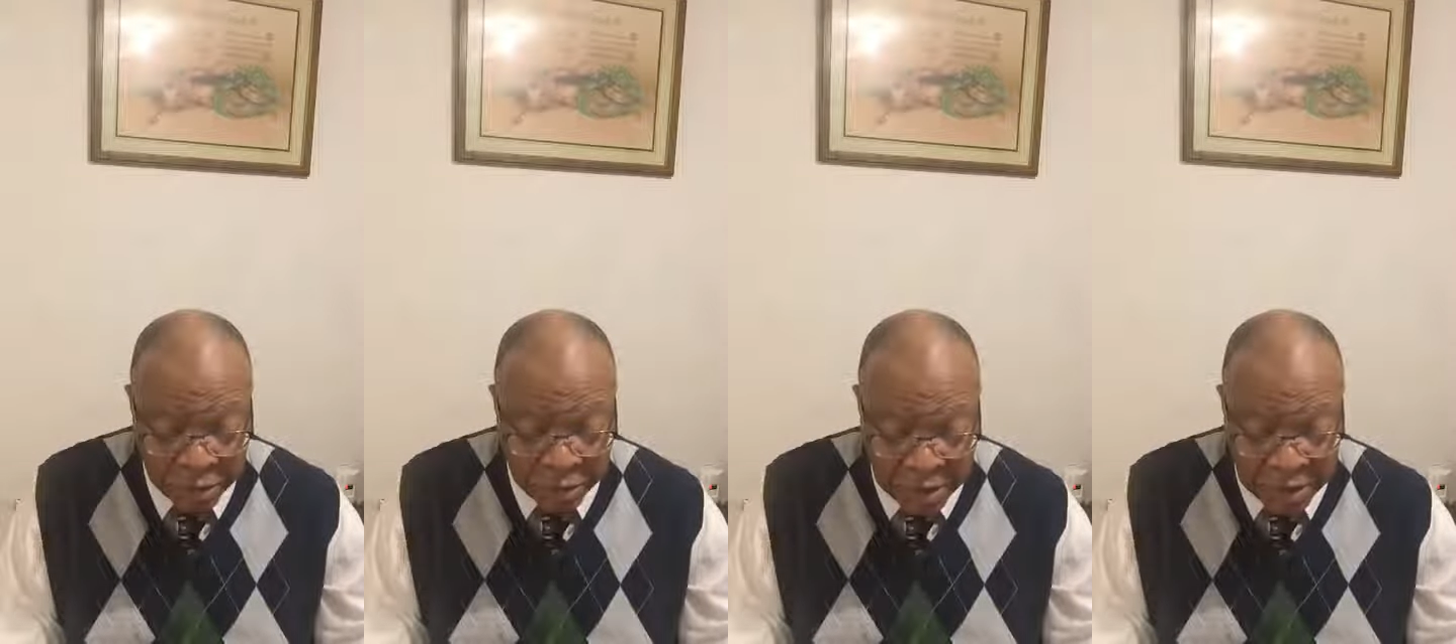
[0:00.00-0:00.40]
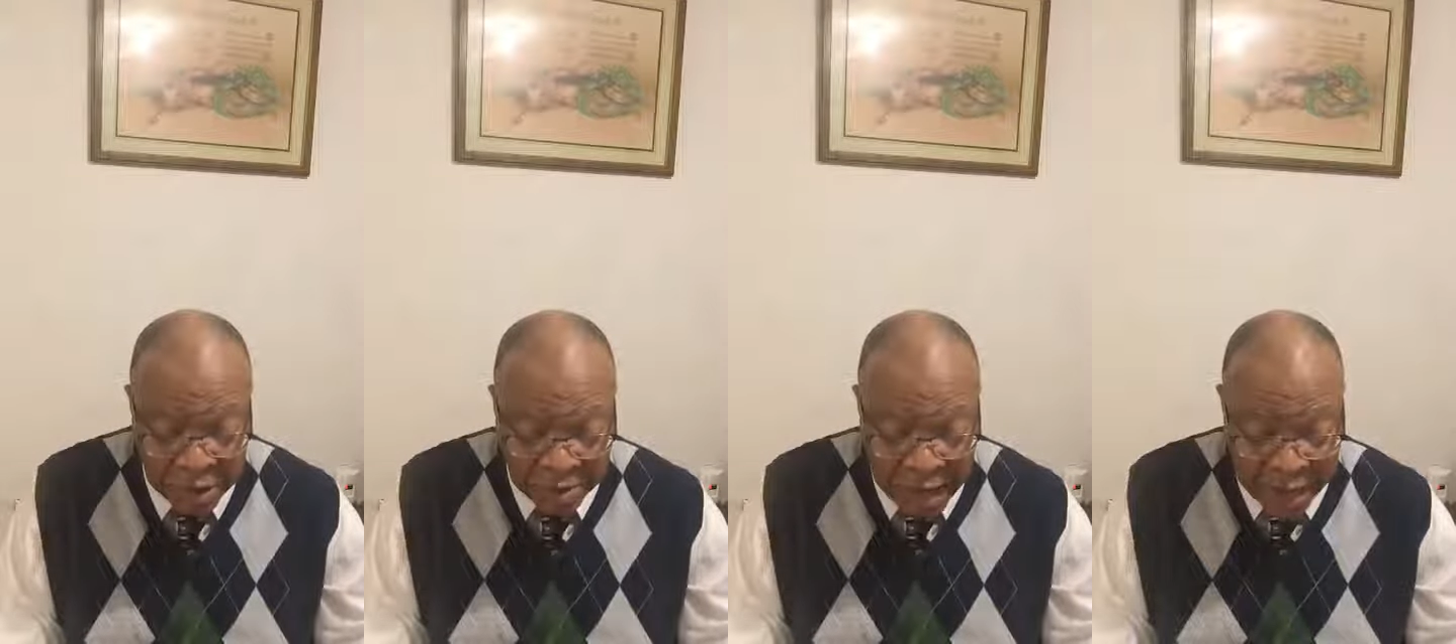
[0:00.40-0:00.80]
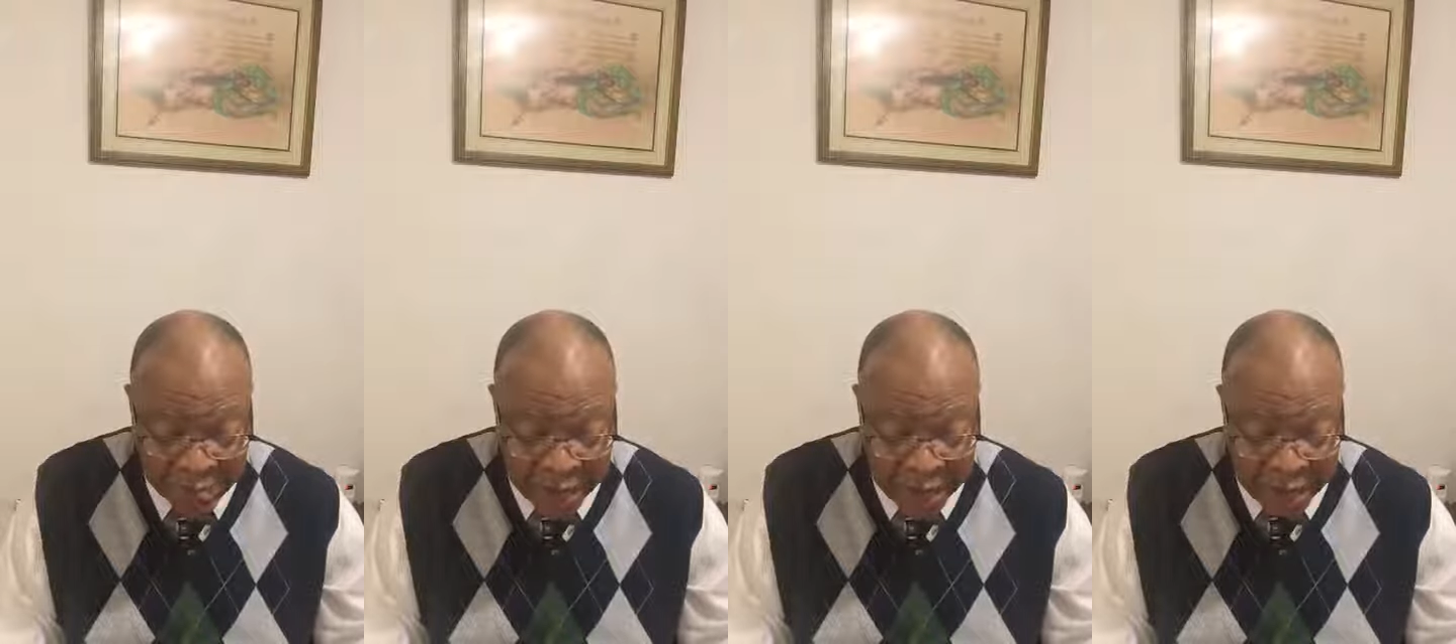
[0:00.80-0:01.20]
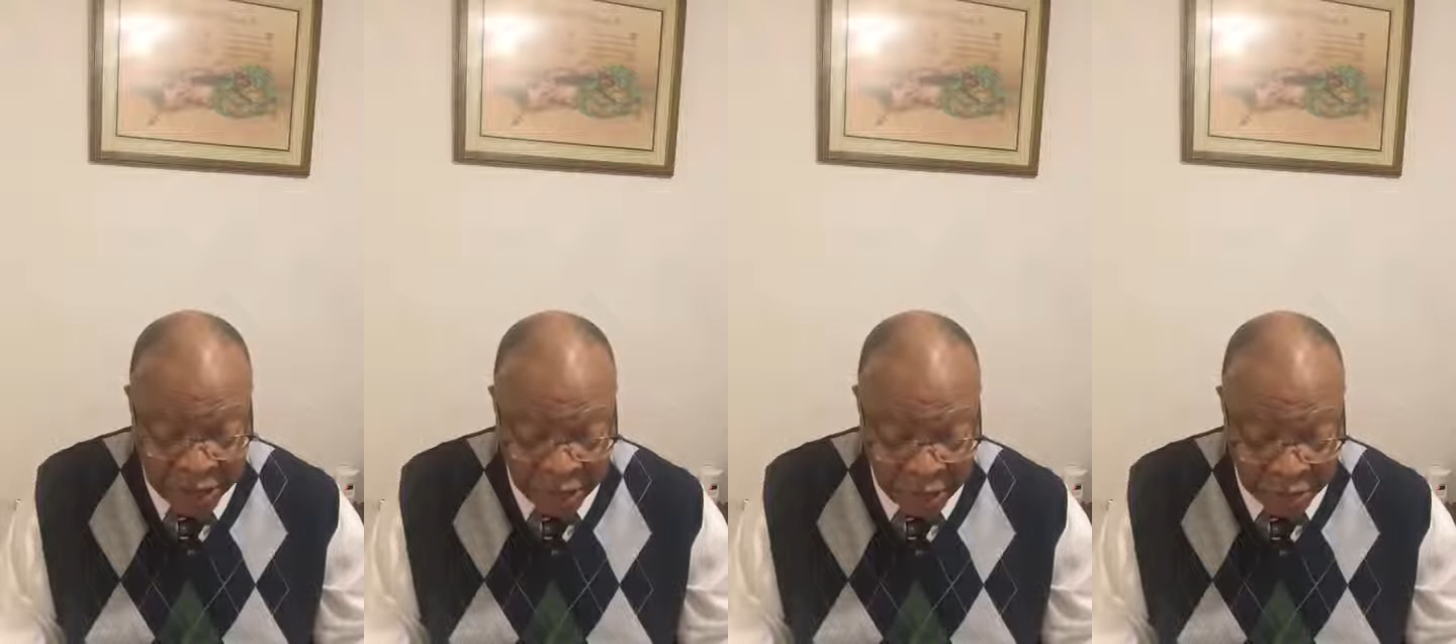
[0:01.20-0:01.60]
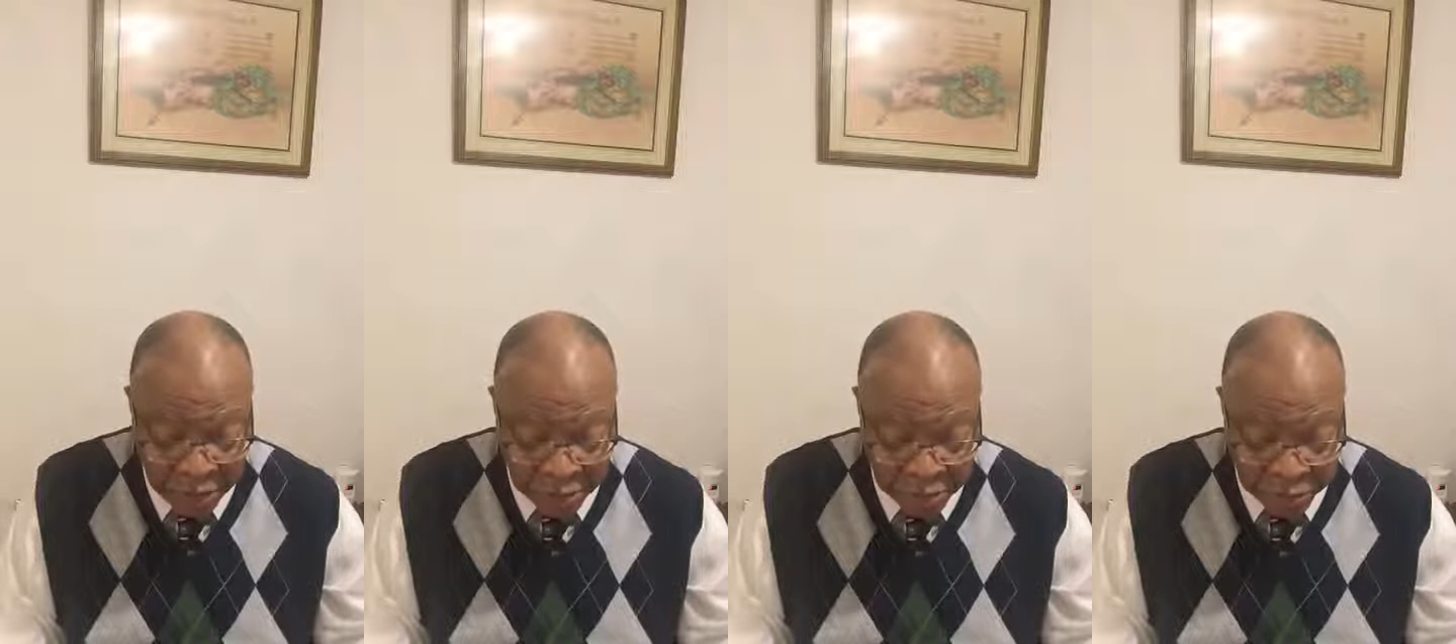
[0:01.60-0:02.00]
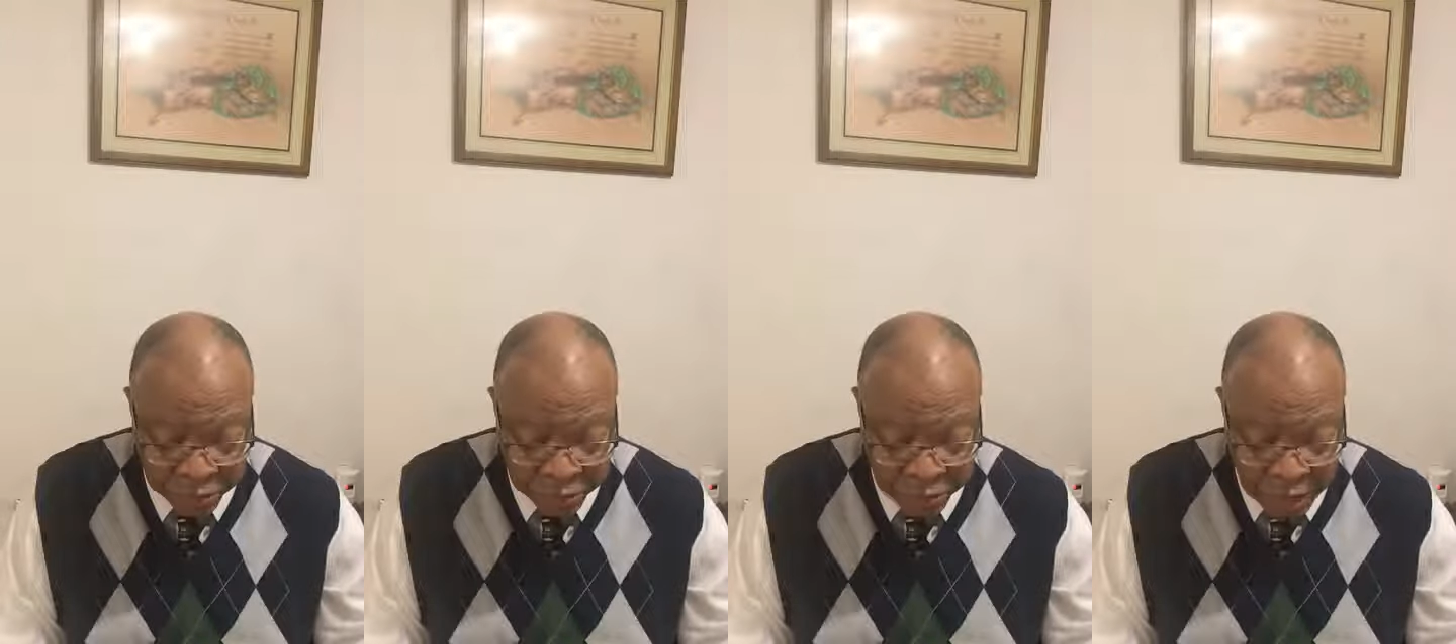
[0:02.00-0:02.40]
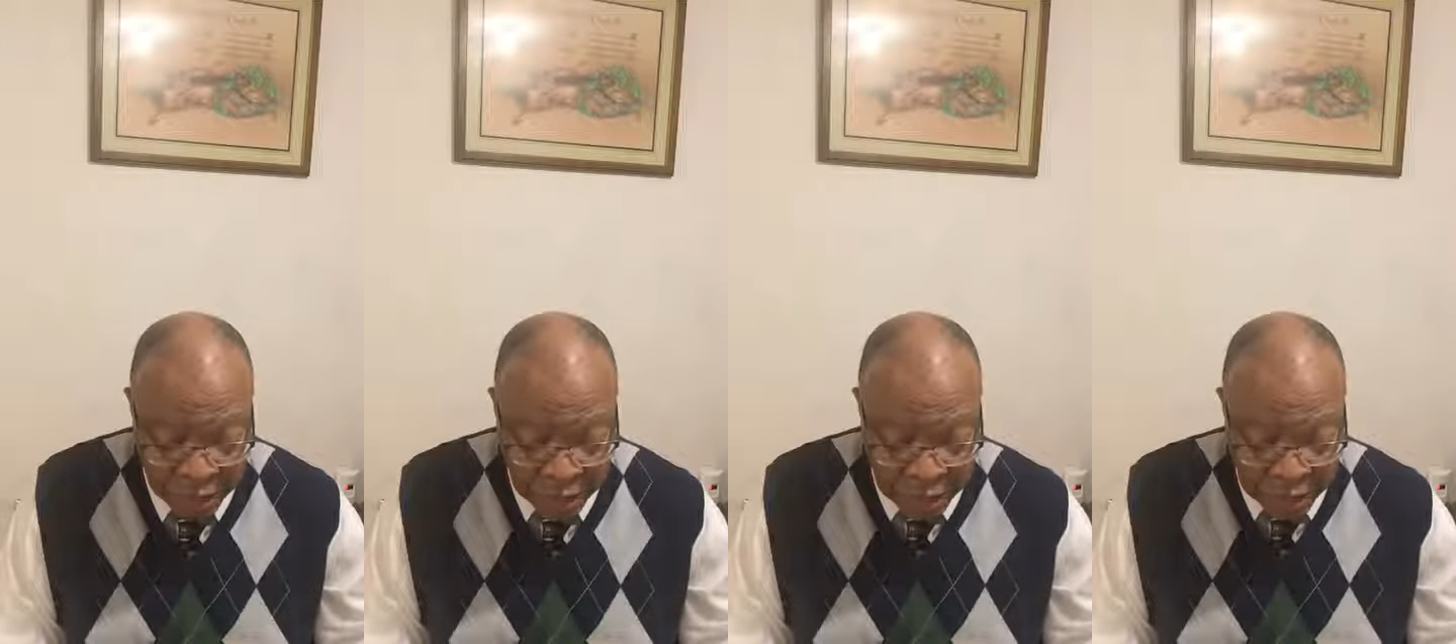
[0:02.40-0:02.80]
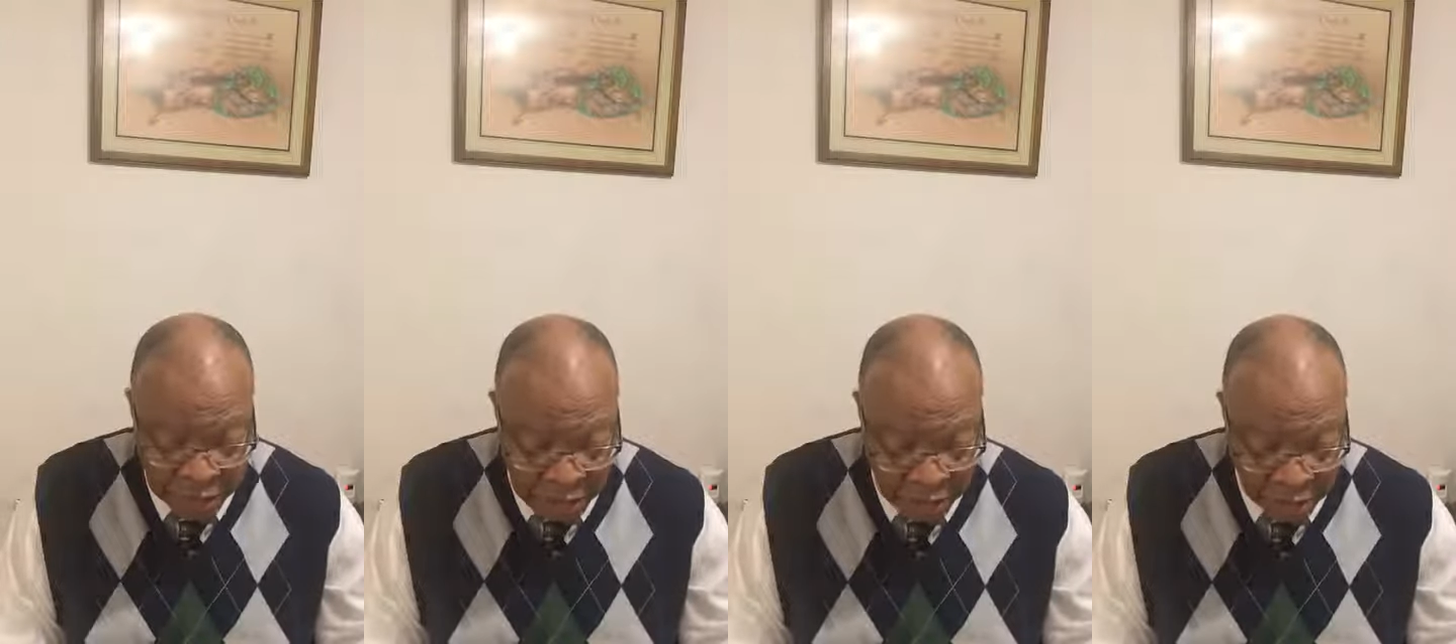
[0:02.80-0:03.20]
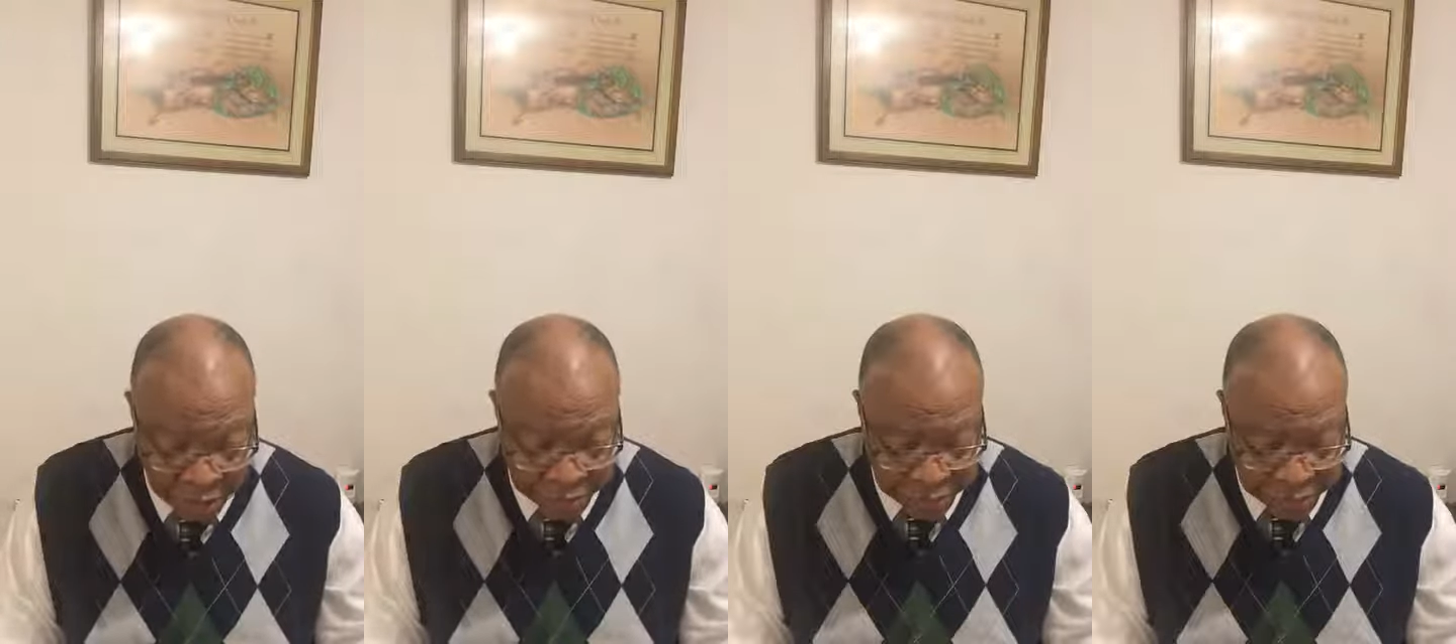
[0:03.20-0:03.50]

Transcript: this commandment is for you." Now,